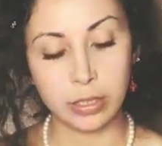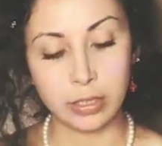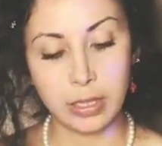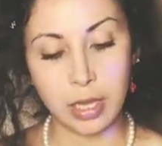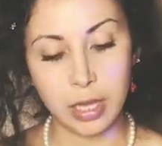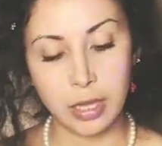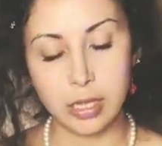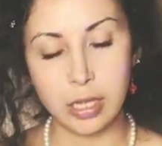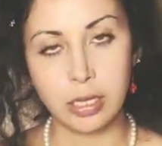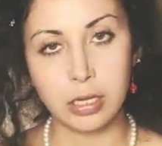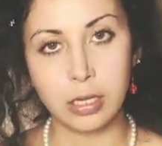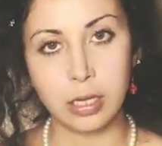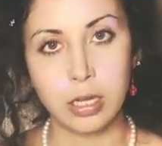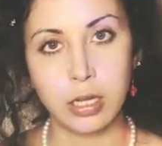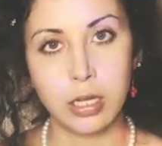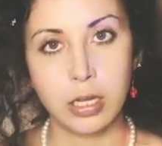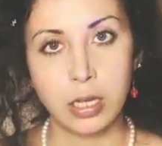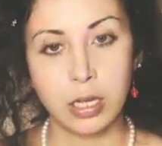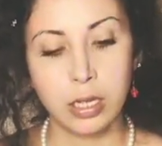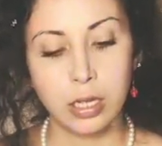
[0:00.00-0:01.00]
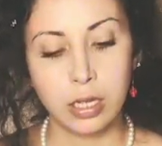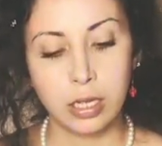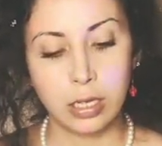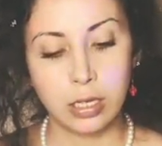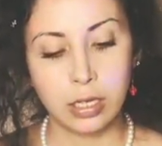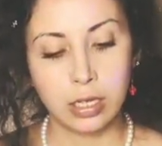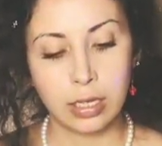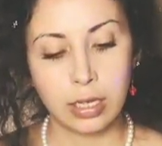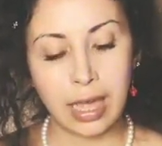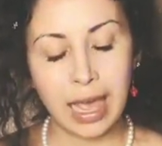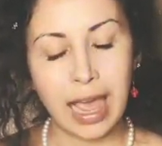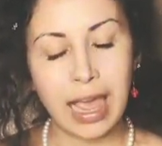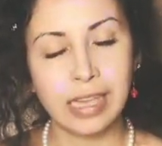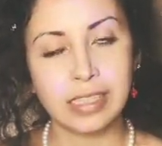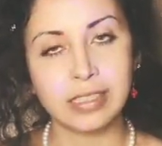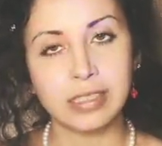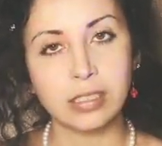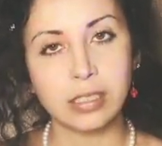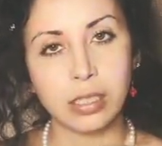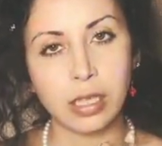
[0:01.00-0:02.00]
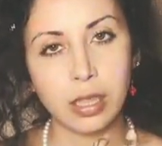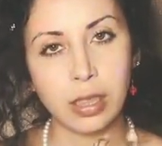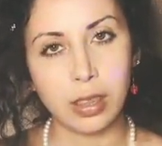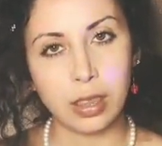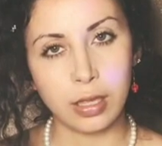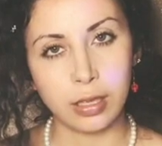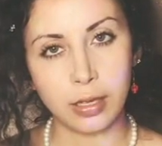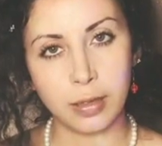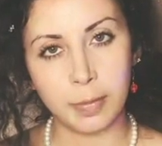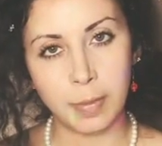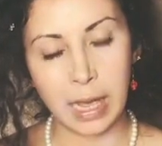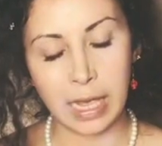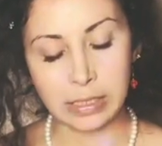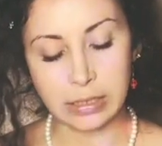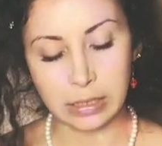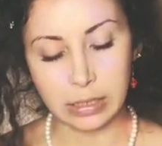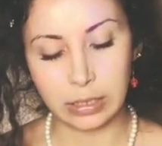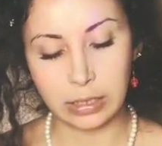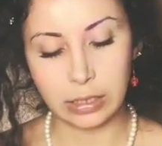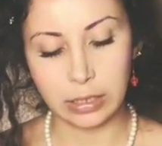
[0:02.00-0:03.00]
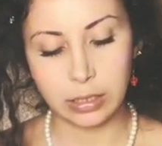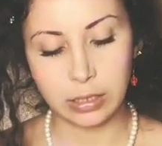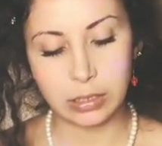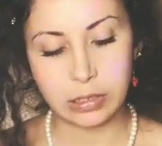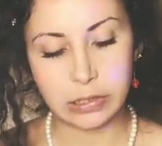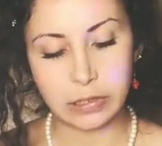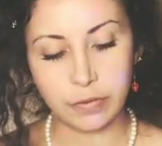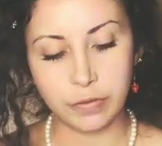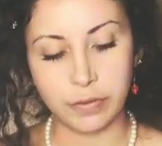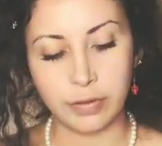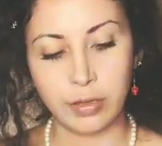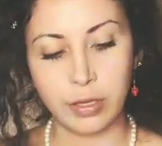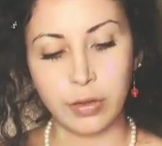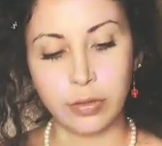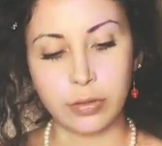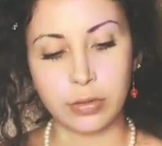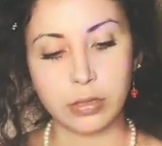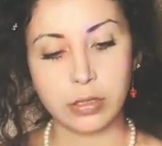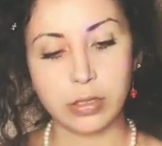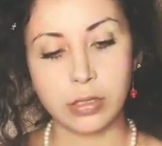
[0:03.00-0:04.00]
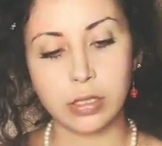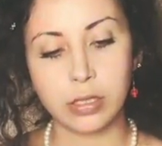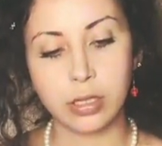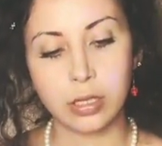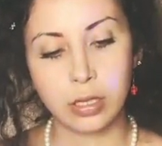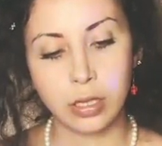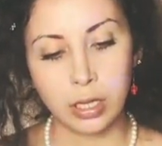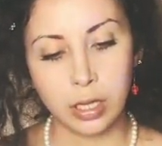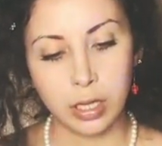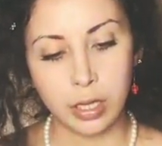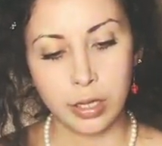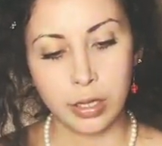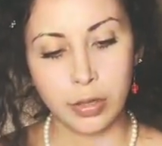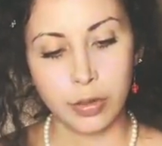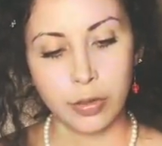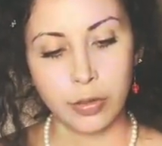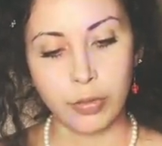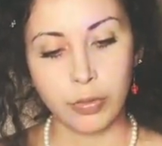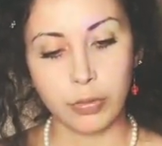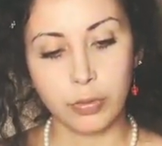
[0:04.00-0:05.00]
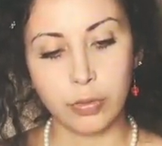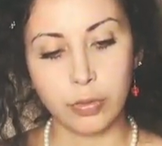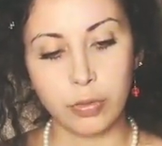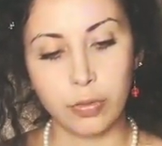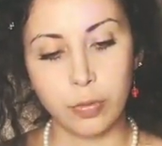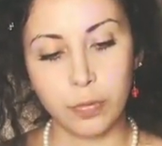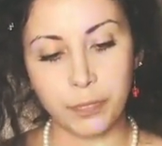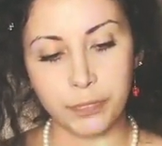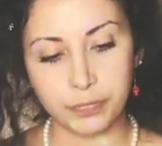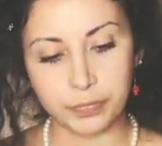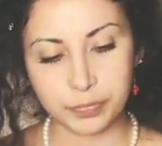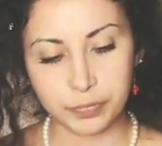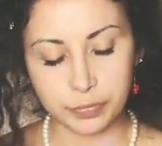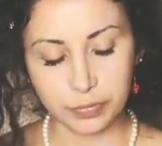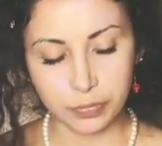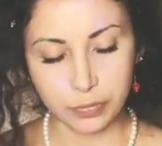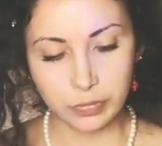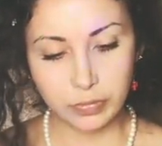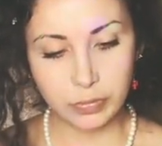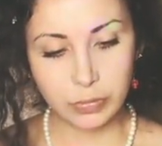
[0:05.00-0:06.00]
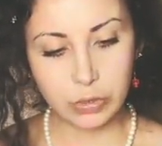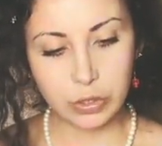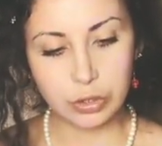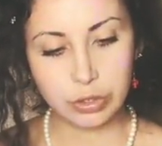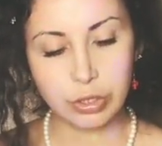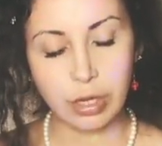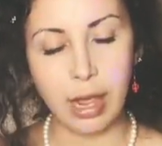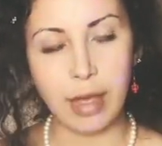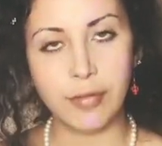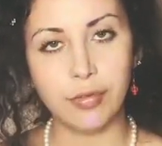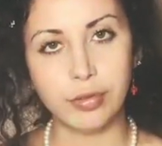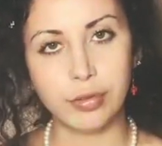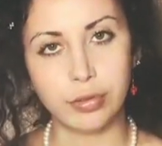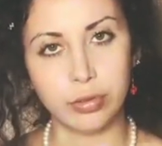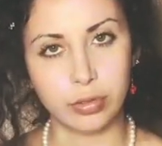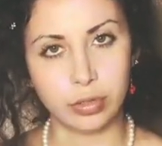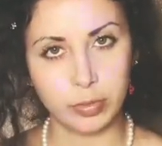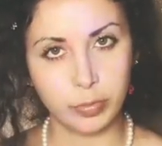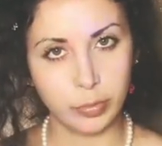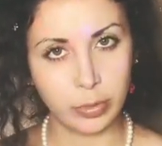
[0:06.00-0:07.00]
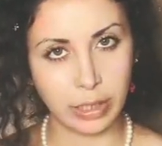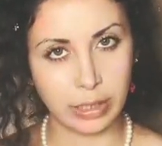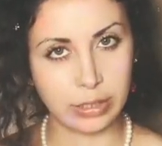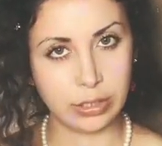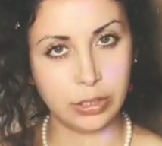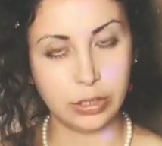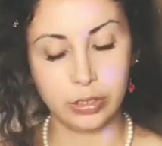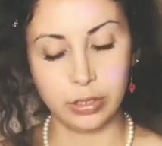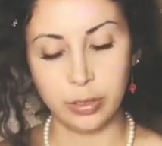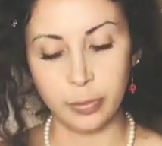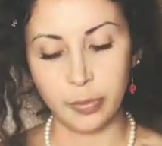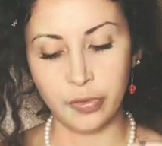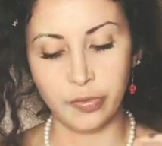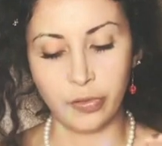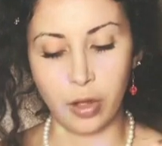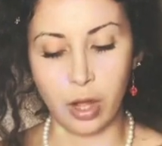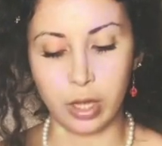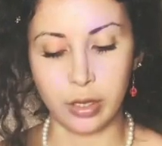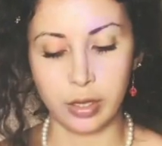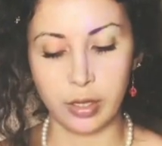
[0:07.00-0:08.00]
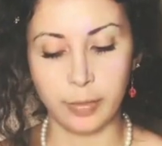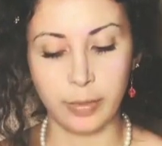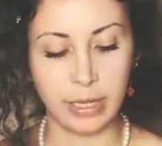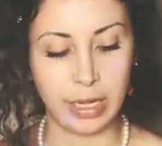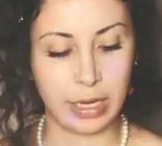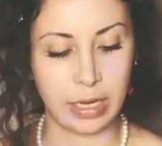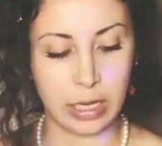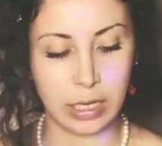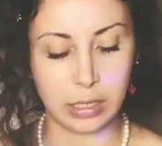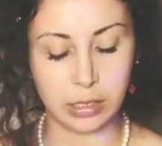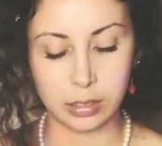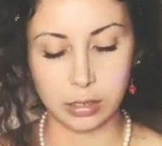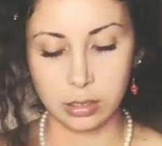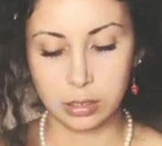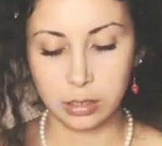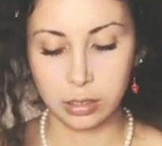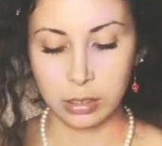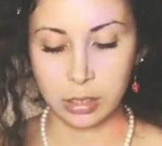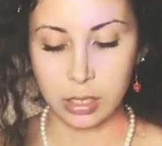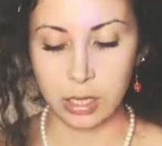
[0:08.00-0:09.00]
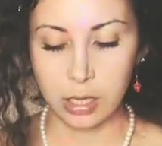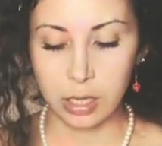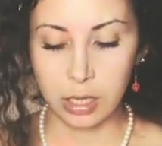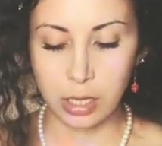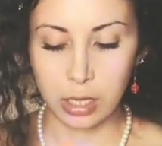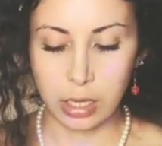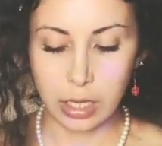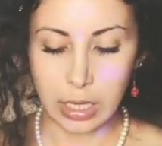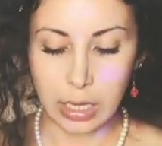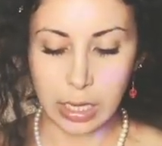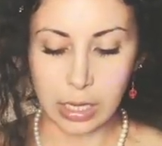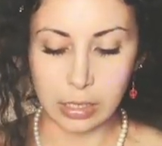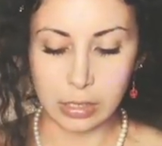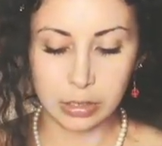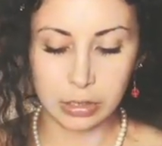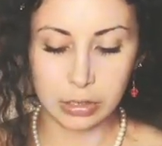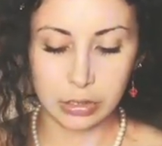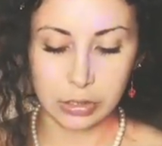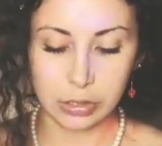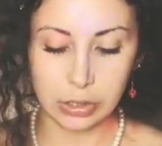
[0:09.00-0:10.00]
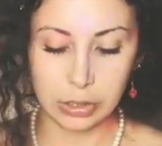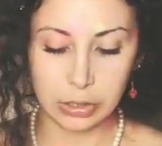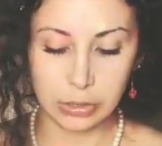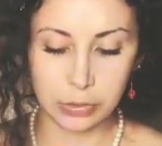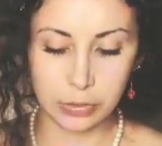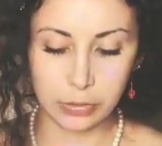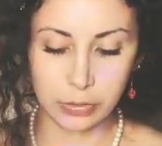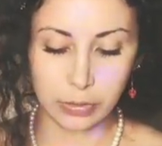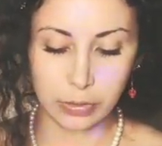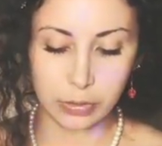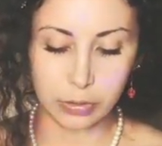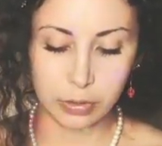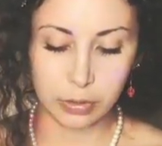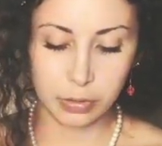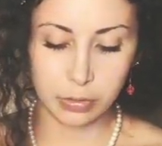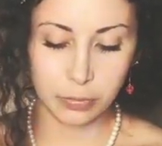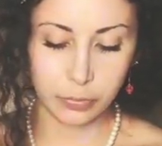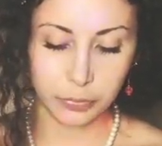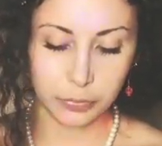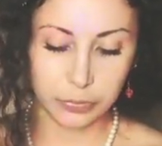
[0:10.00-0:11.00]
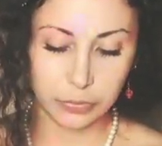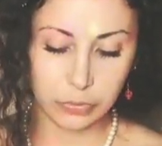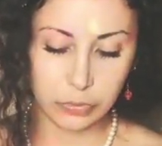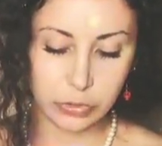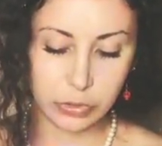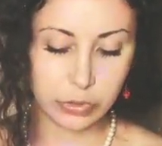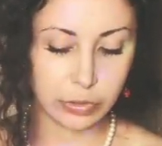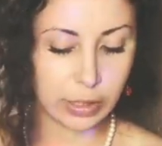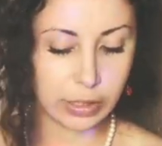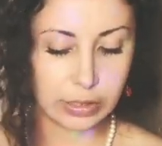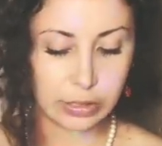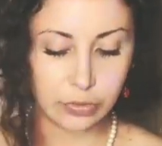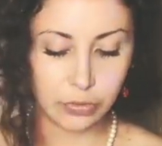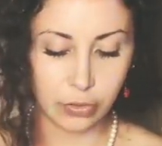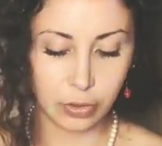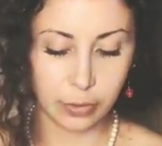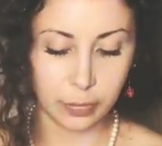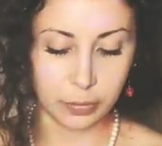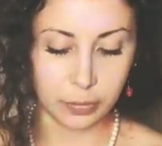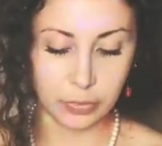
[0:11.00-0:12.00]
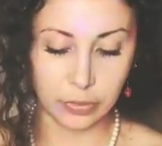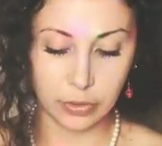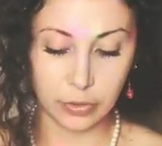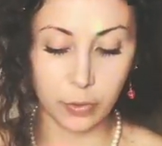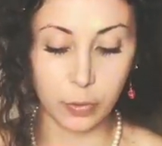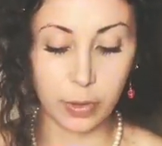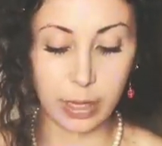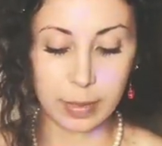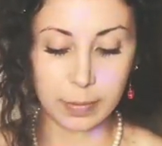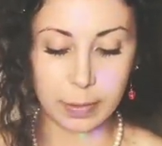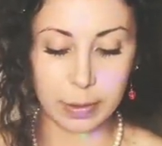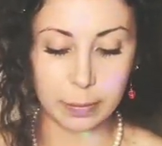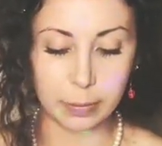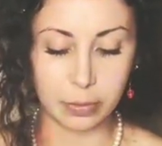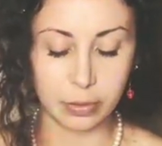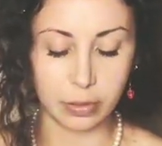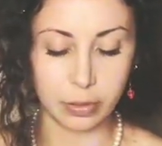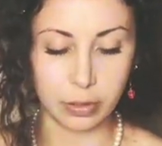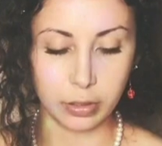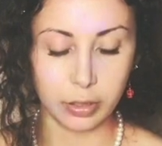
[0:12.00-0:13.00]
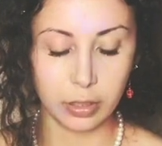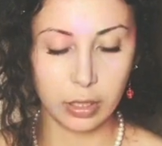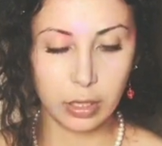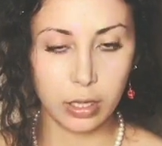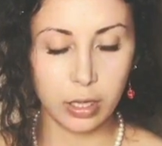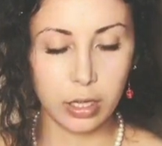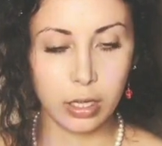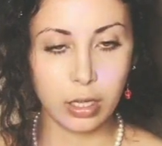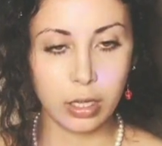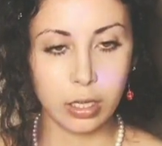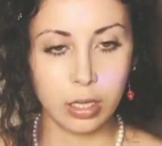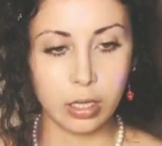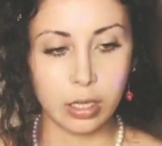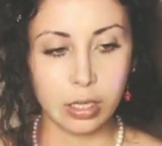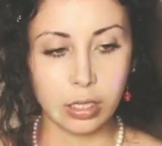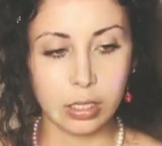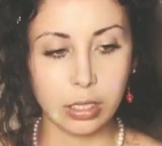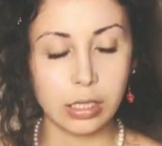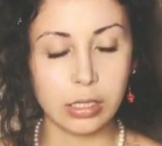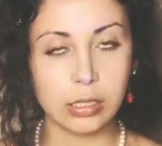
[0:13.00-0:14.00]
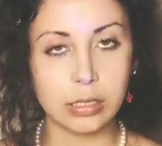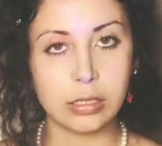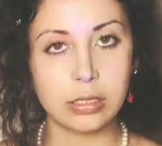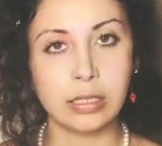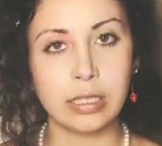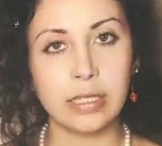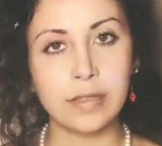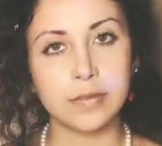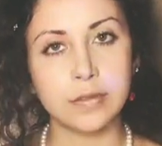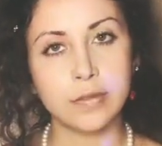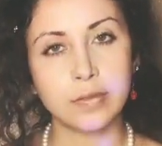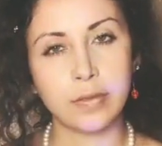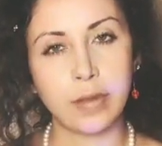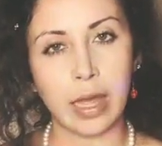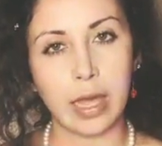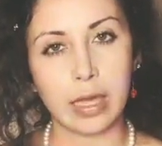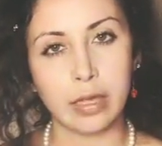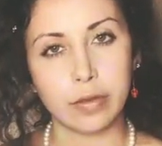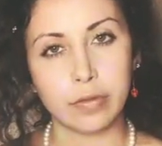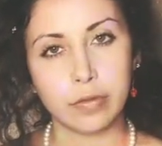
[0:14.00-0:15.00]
that then has the capacity to float through, travel through the bloodstream of all the planet, and to transform the way people conceive of life